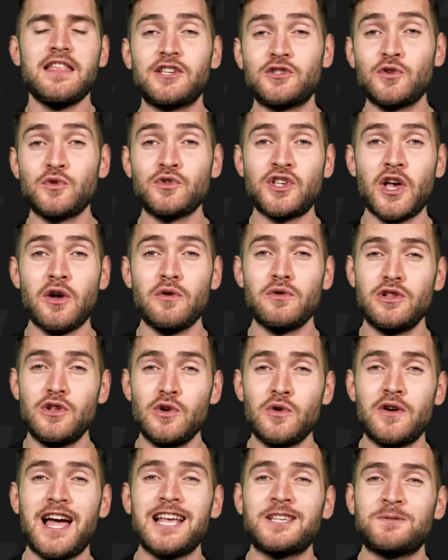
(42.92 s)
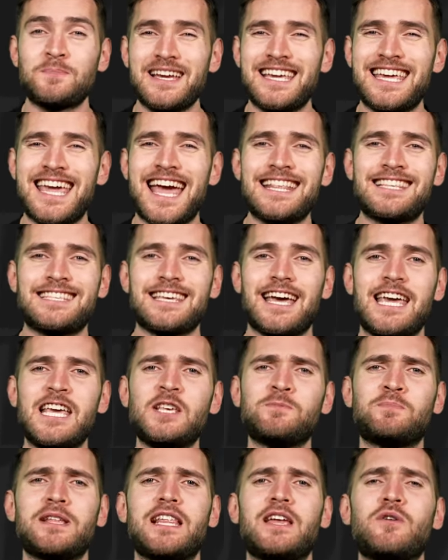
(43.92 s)
There's also Lucas Paqueta.
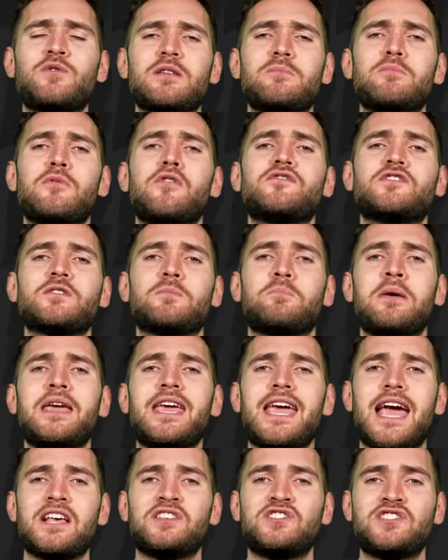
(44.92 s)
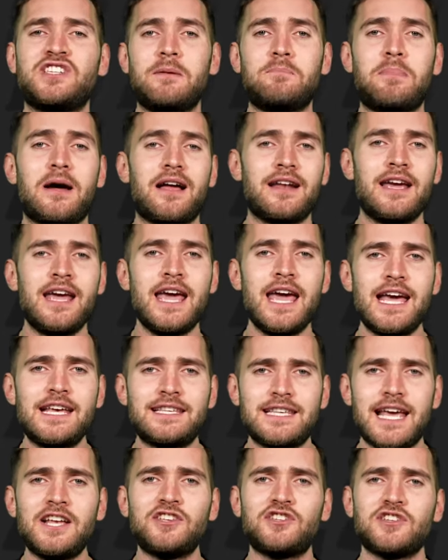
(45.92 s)
He's been linked with a move to PSG, but
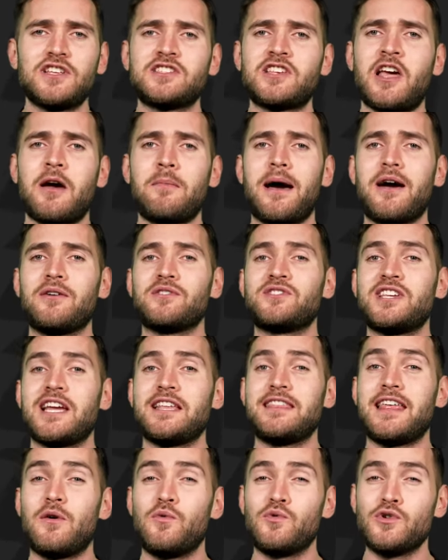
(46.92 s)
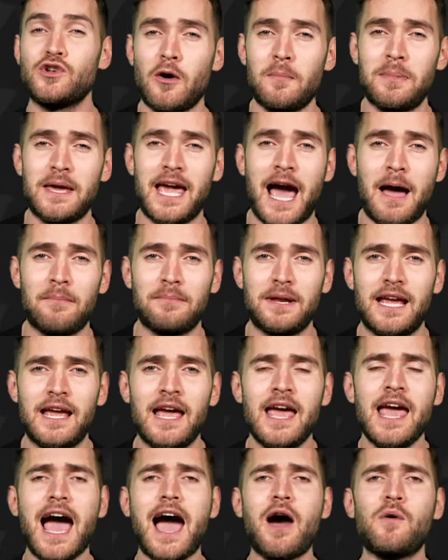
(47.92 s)
his agent has come out and said that will not be
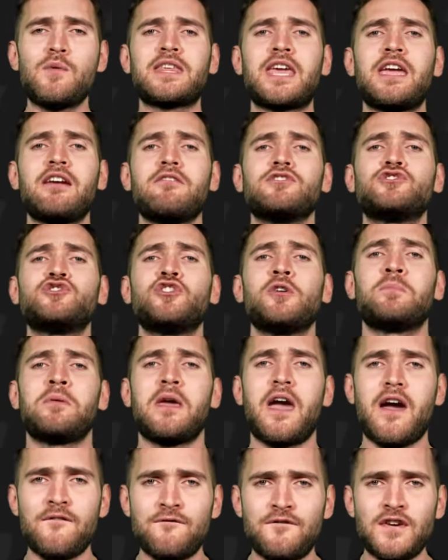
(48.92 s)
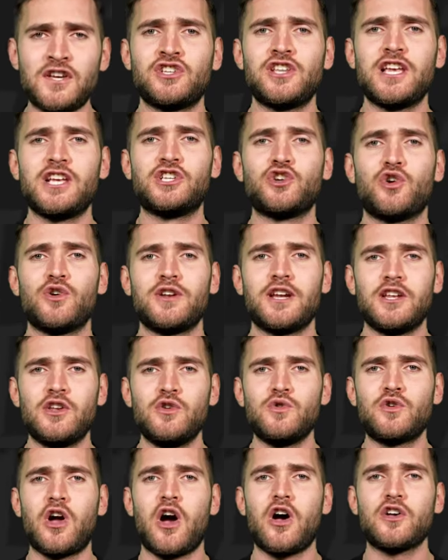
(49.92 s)
happening. And with Kieran Trippier officially joining
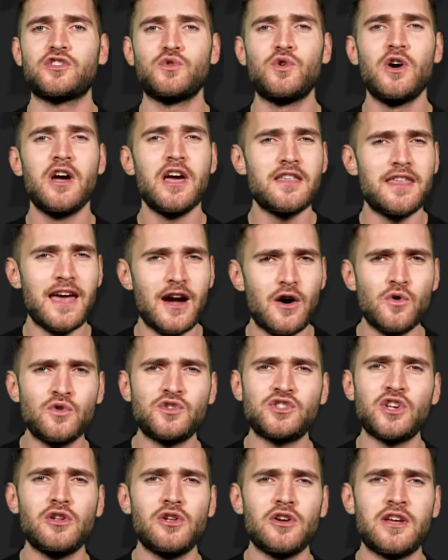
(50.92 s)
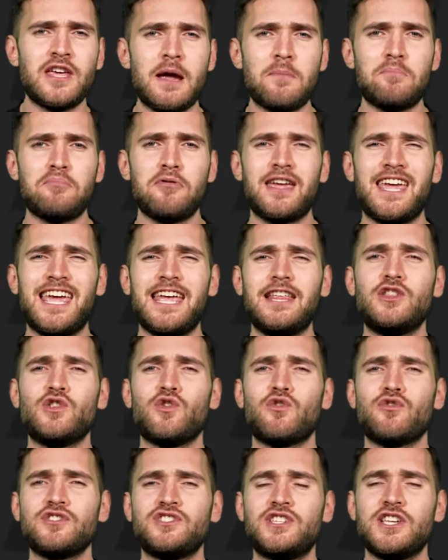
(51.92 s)
Newcastle, they're also looking at bringing
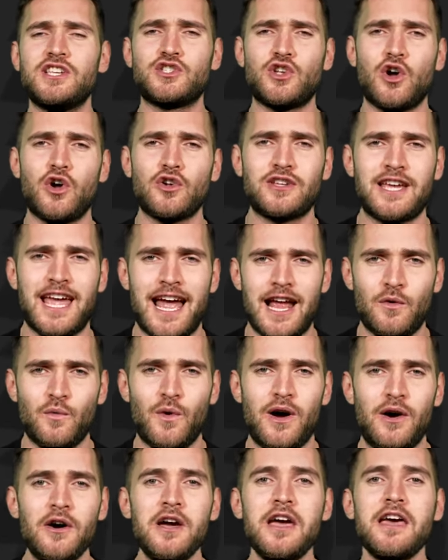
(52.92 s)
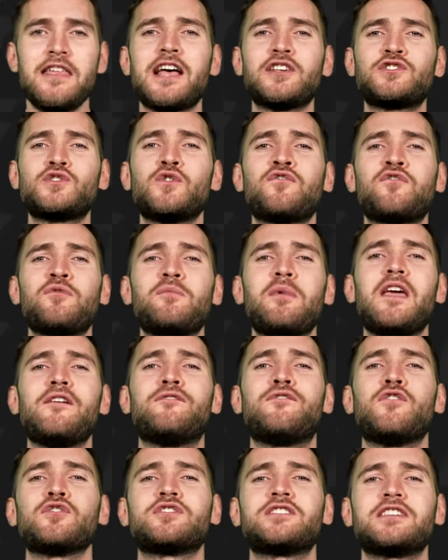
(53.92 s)
Norwich's Todd Cantwell. That's all from me
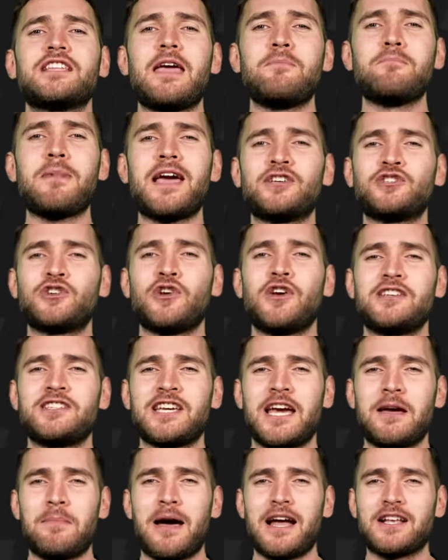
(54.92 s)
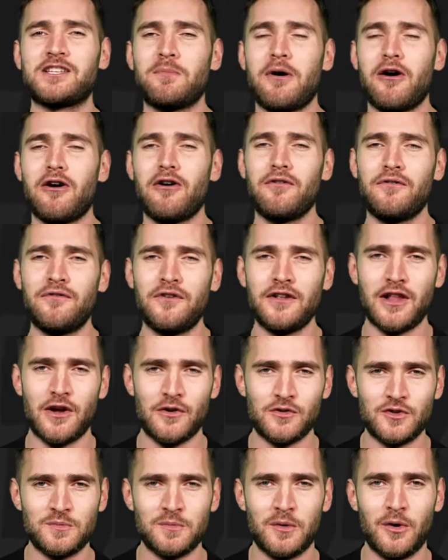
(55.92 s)
for today. Make sure you check back tomorrow for
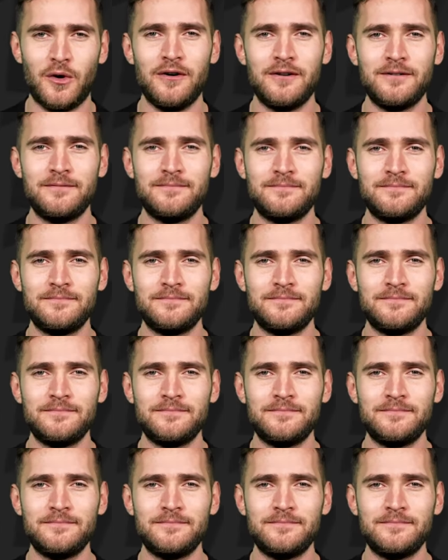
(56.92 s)
loads more.